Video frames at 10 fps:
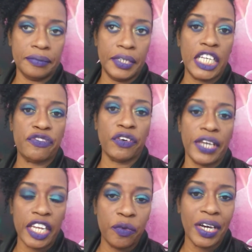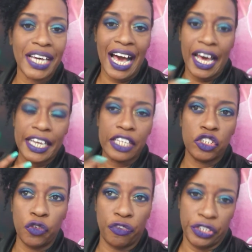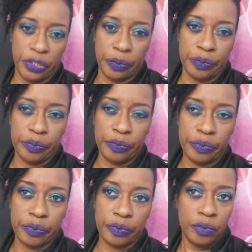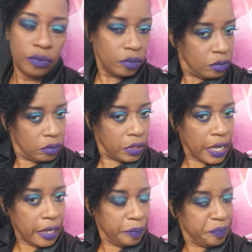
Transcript: is forgetting what God can do for you. Okay?